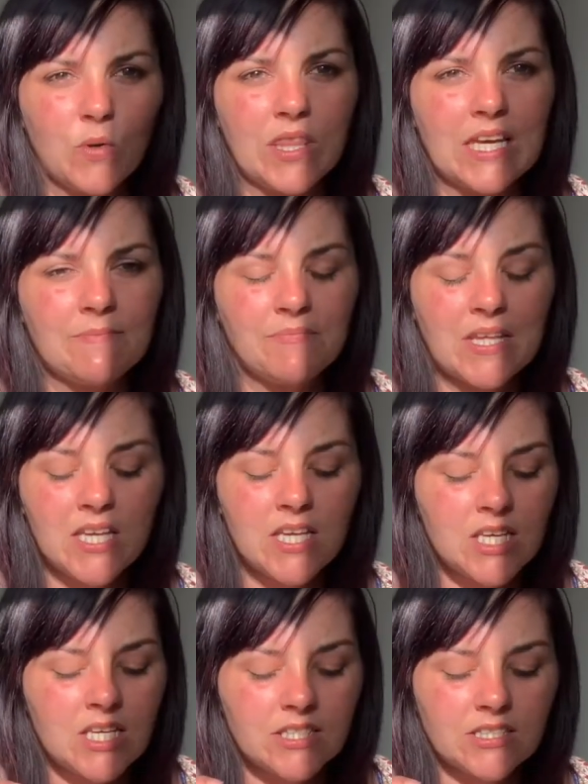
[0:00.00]
with it.
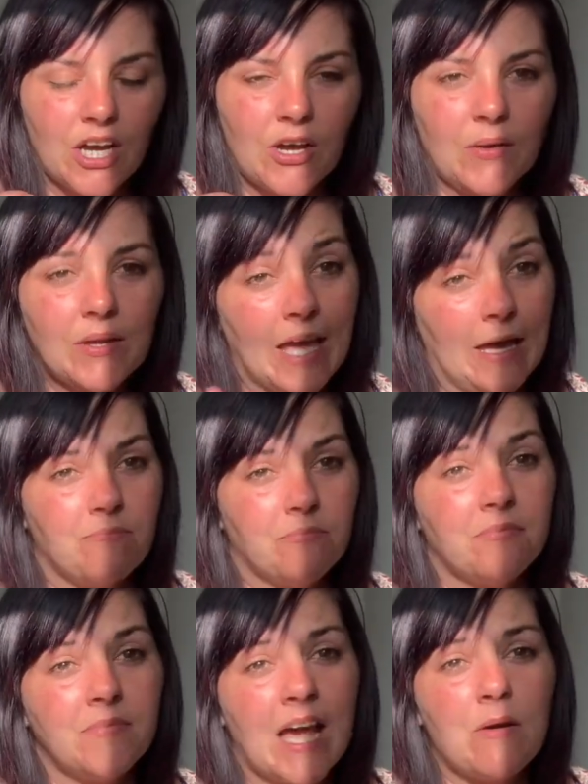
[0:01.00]
So yeah,
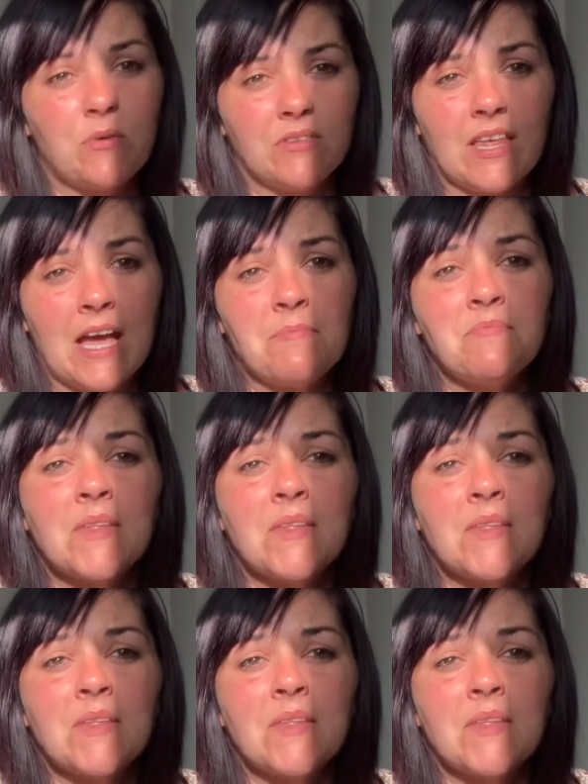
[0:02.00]
that was that.